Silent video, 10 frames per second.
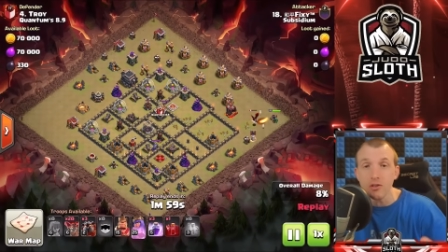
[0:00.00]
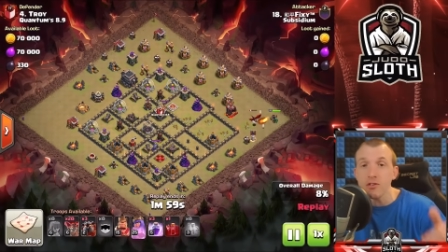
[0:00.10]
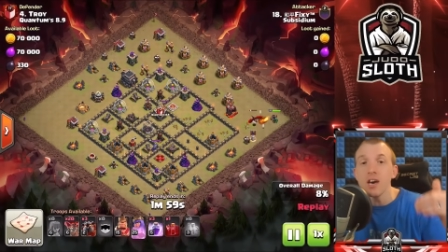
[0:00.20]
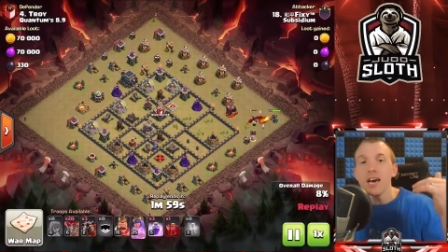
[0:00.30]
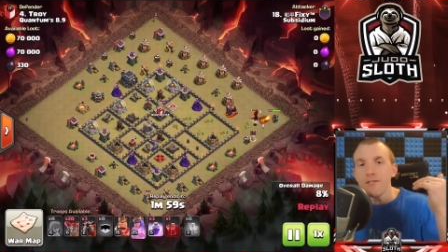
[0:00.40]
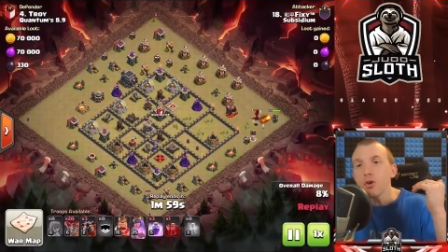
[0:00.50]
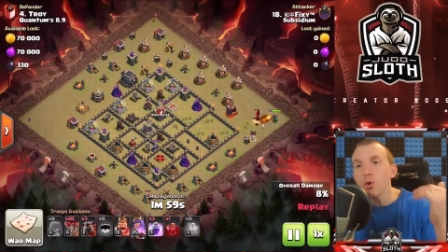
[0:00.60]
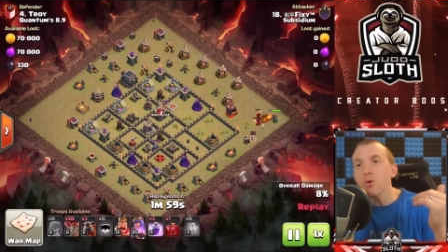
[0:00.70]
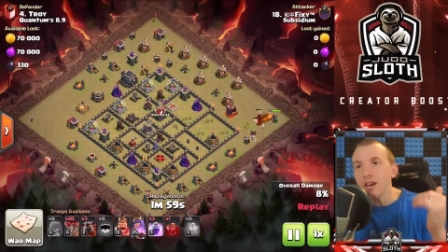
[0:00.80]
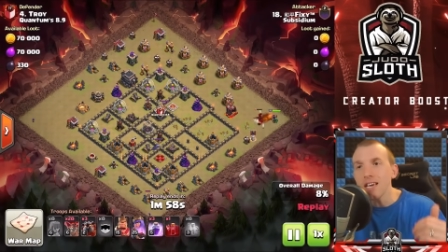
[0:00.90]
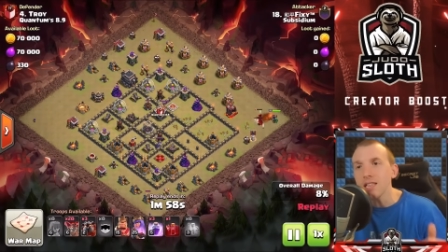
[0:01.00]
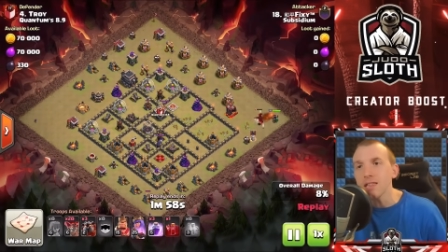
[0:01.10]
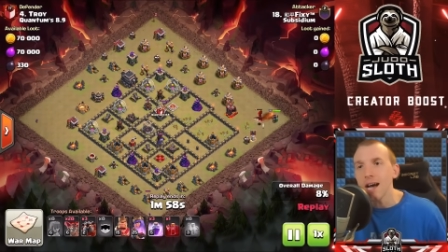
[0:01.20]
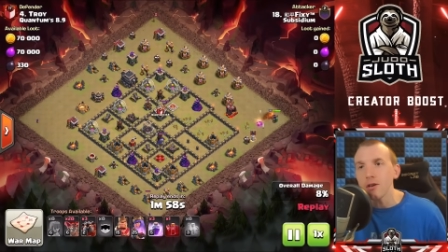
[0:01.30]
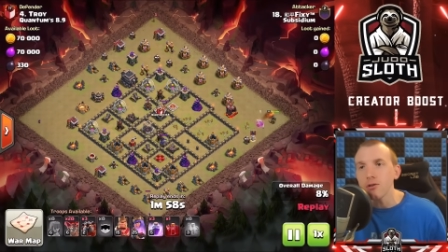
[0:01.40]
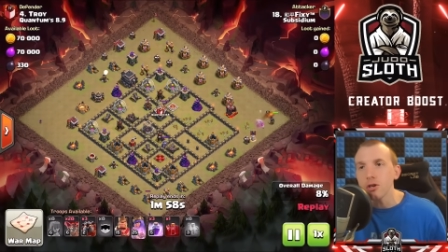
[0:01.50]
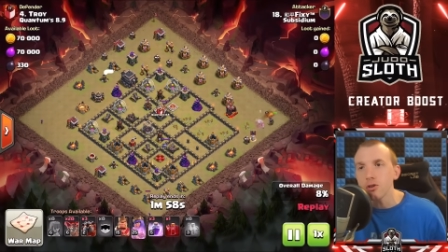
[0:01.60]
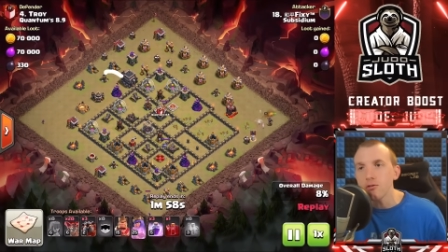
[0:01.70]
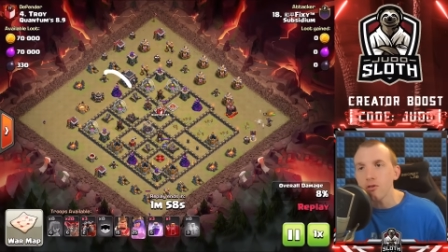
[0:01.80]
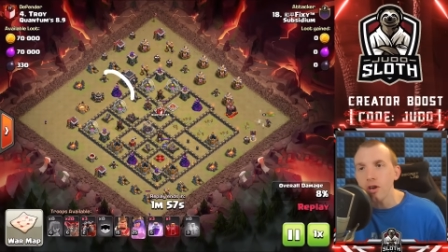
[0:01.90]
If you don't need that, you can
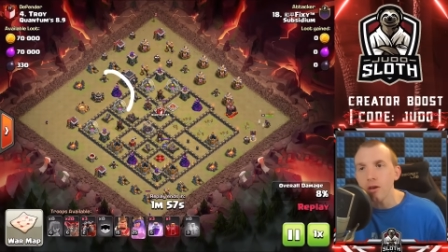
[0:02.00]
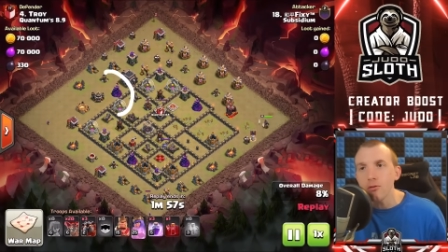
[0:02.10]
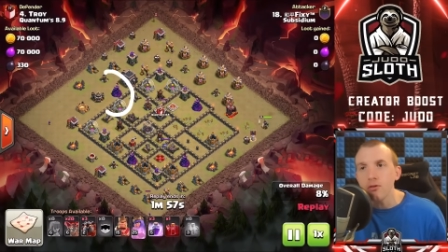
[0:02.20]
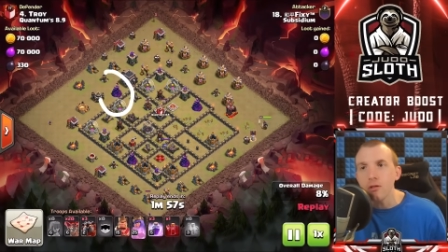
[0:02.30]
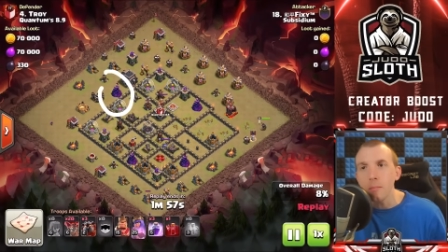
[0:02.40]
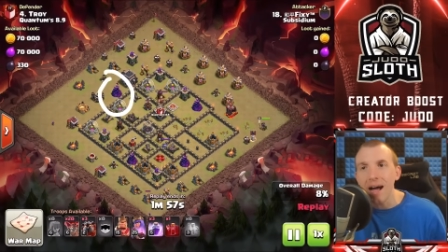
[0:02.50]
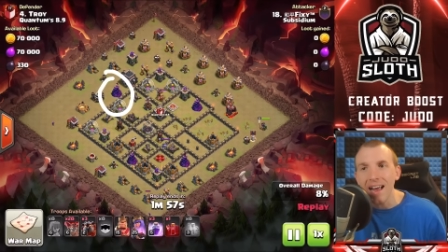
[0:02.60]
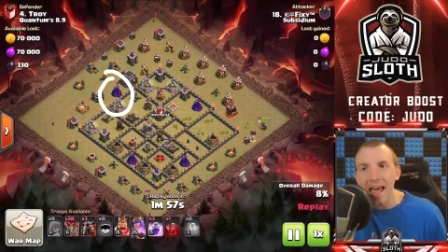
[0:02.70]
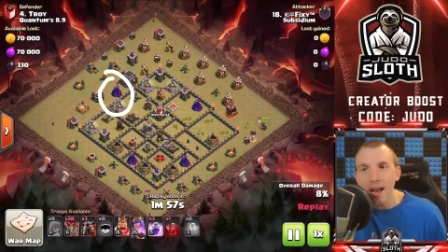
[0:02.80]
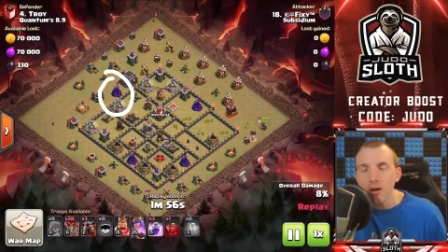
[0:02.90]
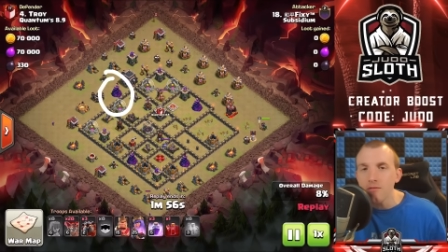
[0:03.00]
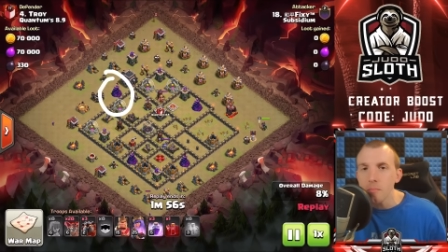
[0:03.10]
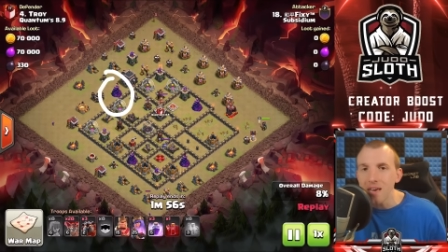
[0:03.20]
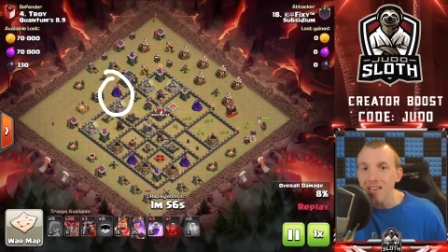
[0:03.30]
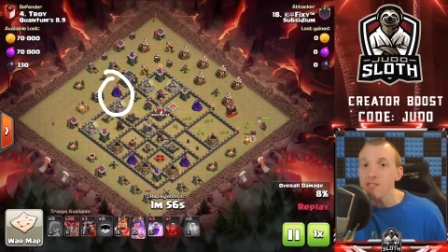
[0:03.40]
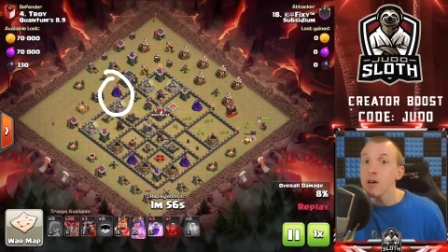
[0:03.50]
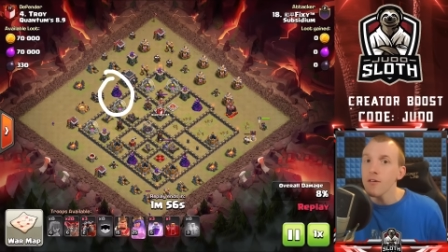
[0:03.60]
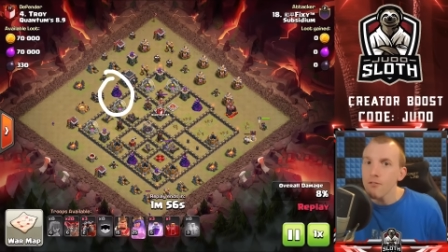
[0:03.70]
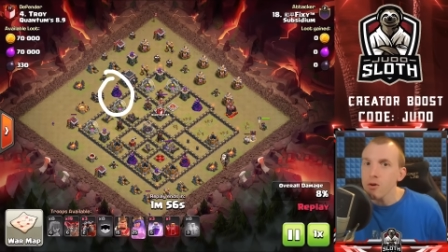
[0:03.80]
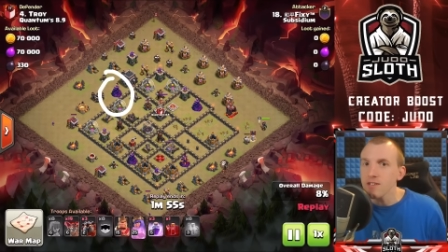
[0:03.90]
use your heroes on the back end of the base,
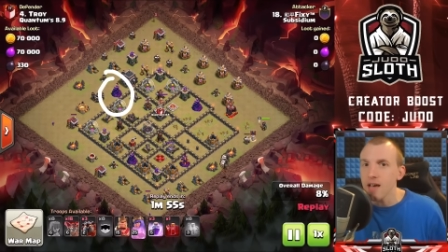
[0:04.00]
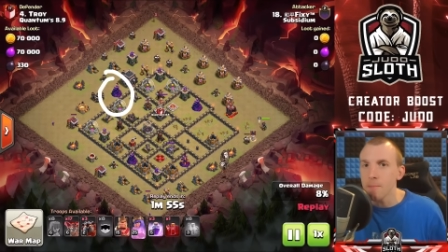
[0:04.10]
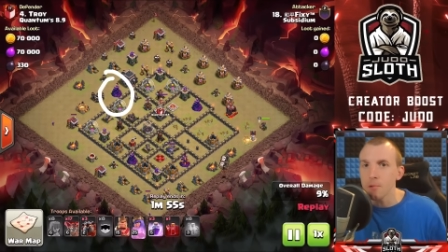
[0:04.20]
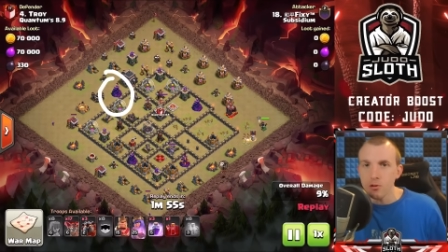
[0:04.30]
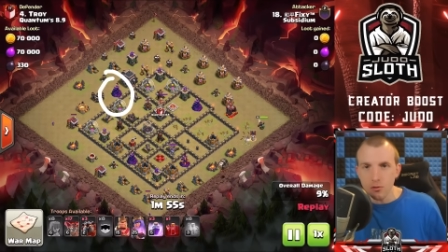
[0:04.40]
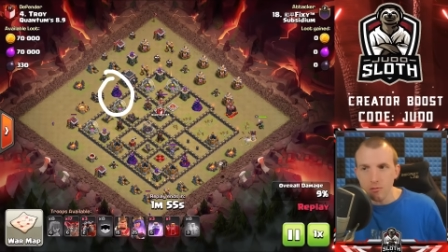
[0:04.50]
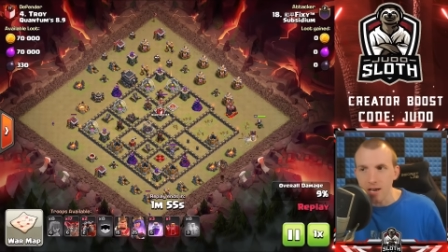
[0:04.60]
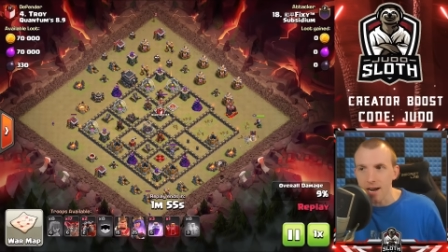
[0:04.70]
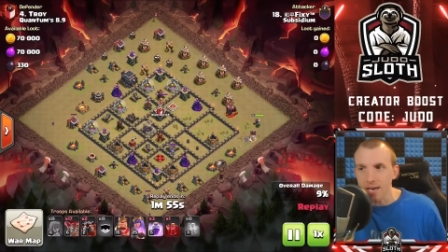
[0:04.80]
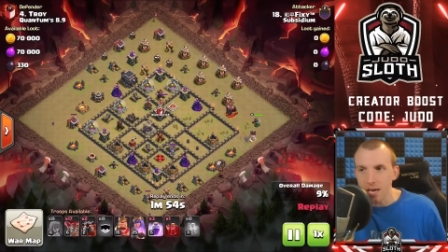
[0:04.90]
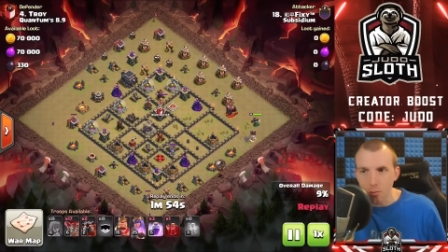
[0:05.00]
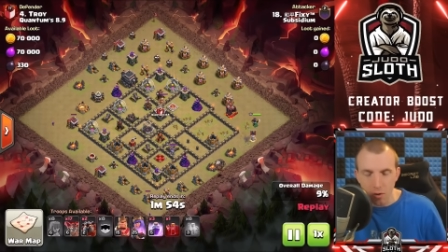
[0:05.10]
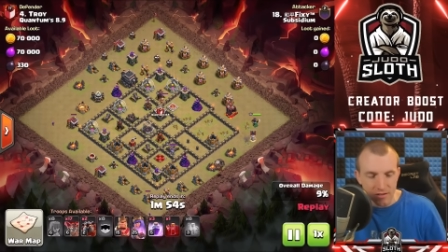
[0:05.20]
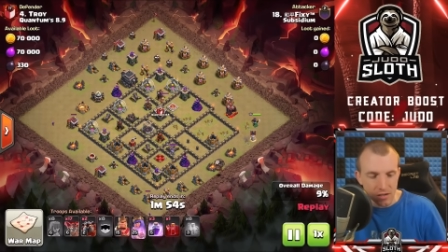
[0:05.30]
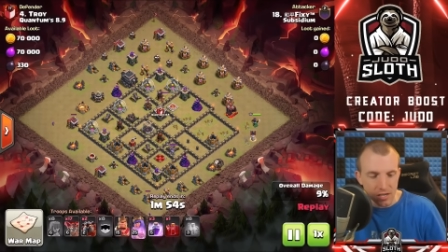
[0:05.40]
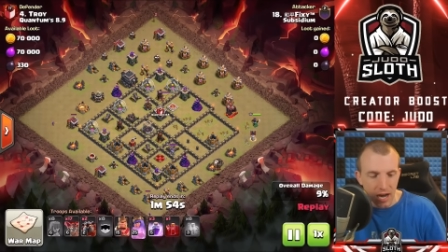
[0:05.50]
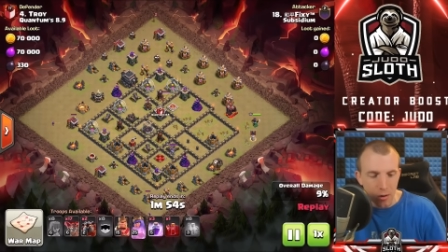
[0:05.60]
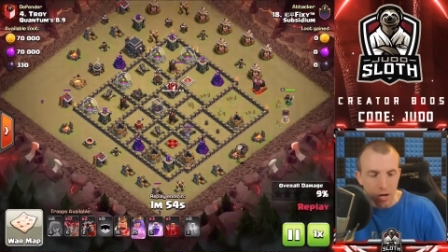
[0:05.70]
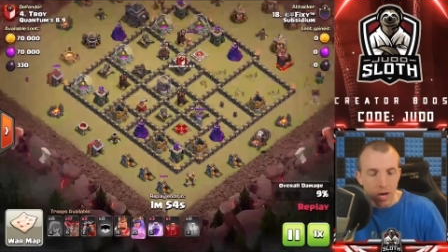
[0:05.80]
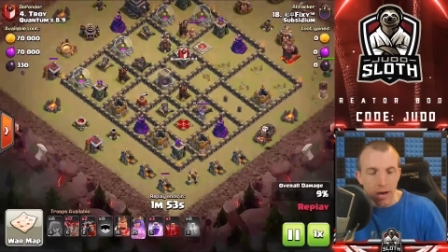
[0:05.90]
for example, to tank a wizard
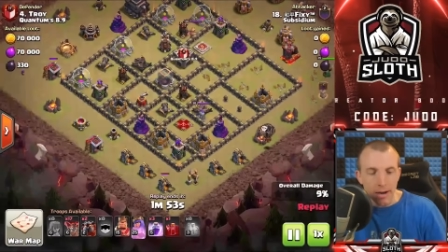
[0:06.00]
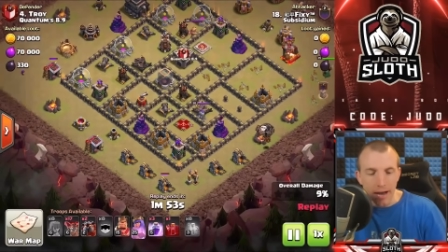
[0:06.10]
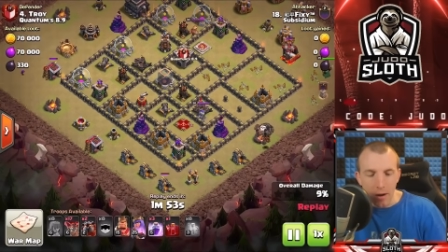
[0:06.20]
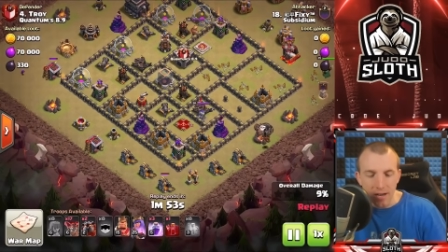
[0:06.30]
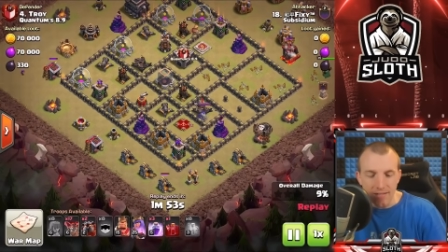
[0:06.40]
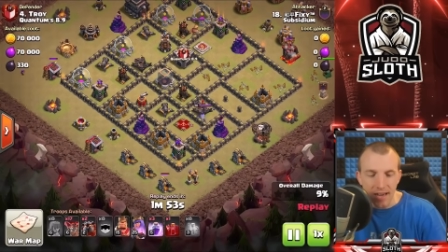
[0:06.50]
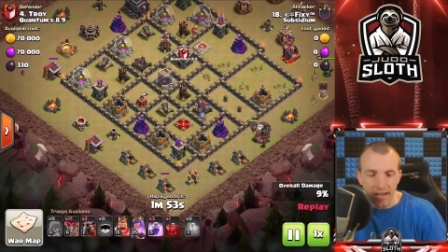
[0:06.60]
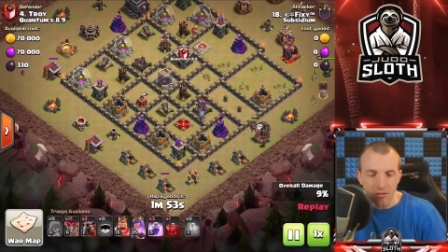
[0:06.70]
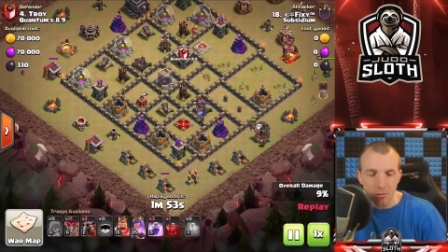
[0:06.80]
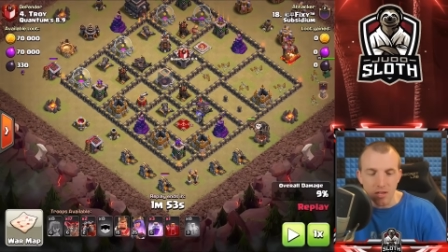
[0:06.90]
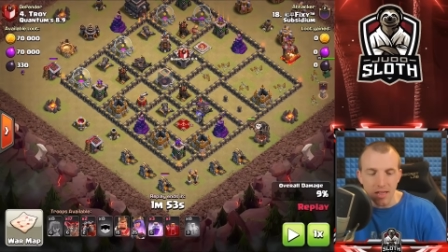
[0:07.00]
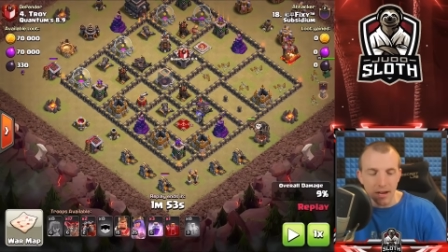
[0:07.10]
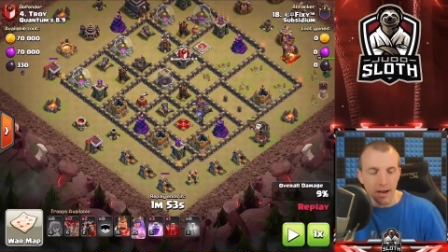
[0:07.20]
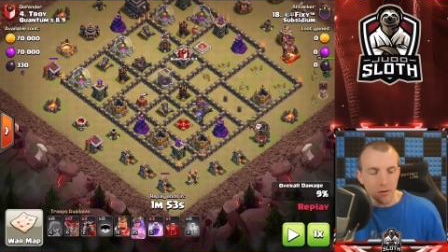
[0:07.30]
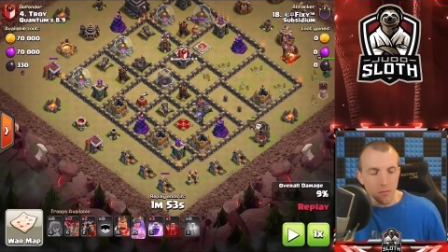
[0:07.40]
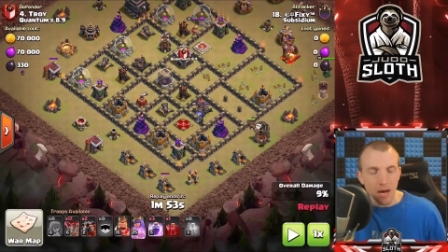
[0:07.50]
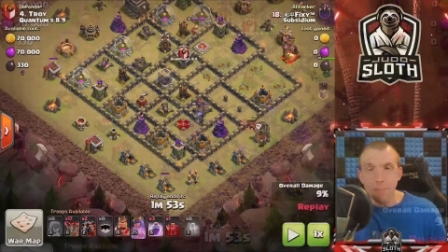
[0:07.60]
tower. Now let's get into it then. Now you